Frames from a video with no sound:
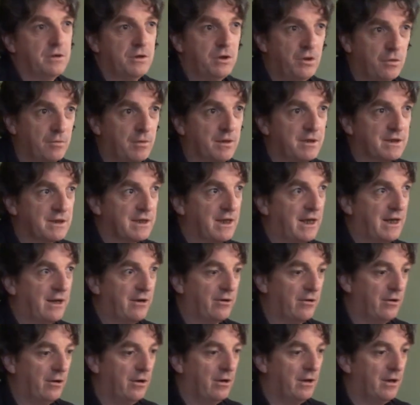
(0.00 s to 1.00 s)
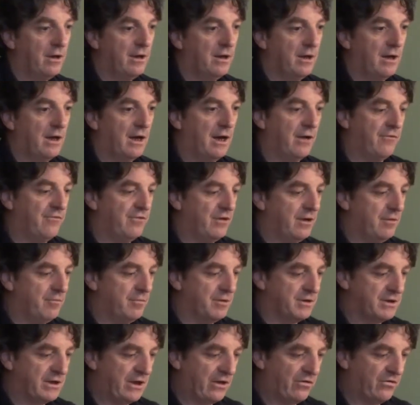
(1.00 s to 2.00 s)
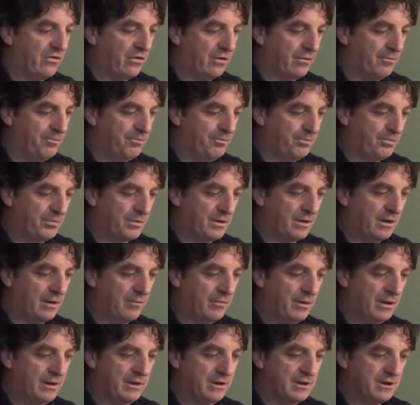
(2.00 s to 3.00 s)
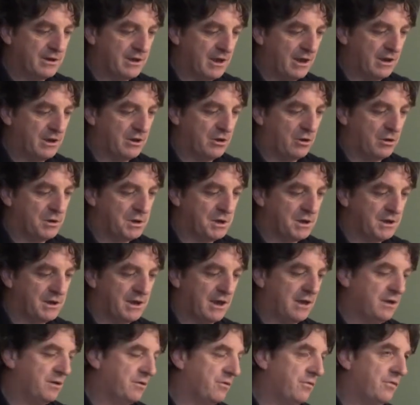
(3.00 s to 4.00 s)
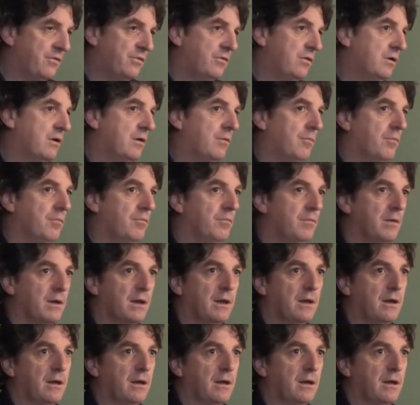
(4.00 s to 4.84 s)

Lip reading: 2 months later, I find myself, I'm in the Scientology Center from,